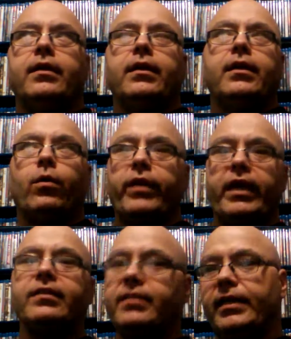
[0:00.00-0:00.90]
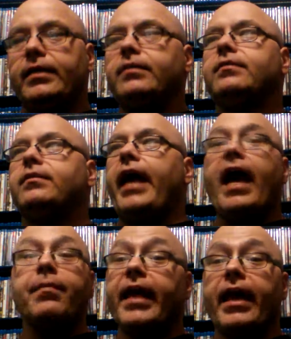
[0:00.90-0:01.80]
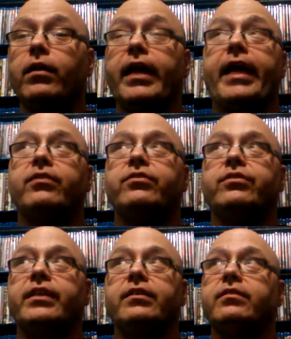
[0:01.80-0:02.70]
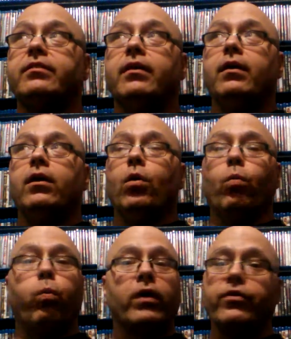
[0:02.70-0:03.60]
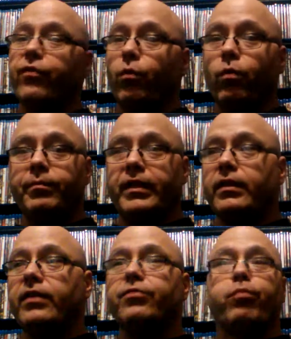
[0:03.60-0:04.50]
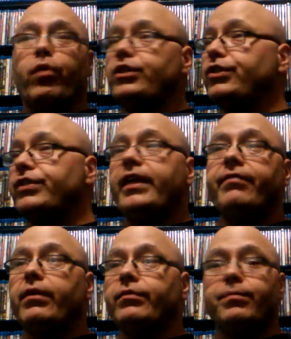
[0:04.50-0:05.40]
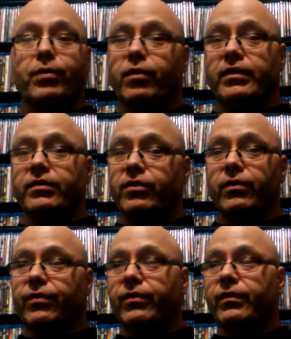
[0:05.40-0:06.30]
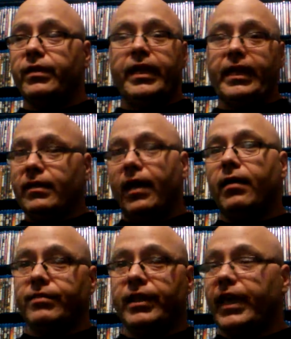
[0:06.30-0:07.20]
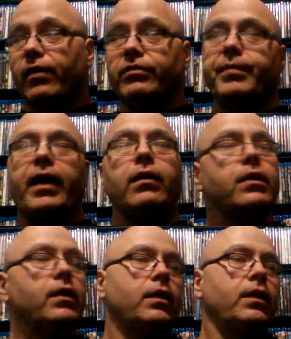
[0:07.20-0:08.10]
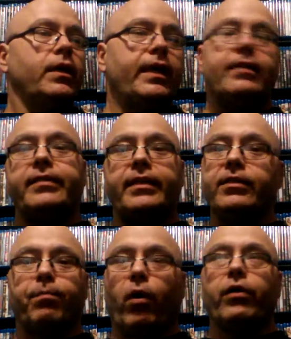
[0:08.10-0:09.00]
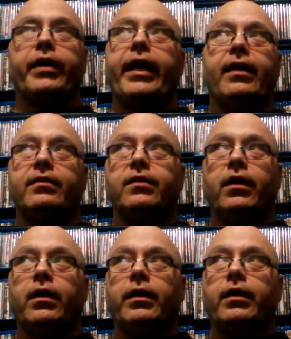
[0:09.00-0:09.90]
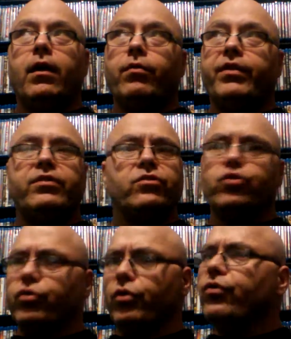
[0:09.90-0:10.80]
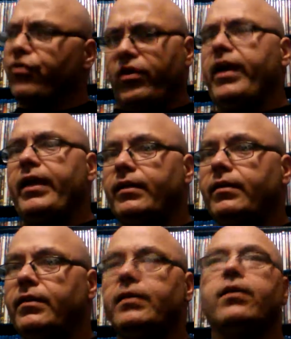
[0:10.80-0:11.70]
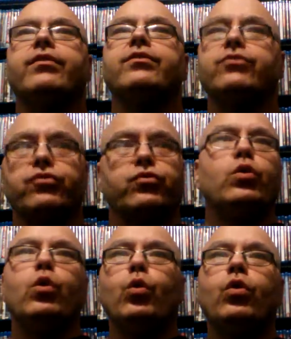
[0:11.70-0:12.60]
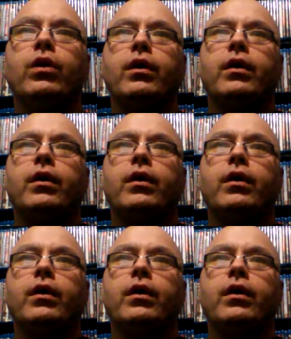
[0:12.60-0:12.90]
he sees Abigail as this wonderful woman, this precious gift that was put on this earth that he loves and cares about. He sees Bart as, this true friend, this true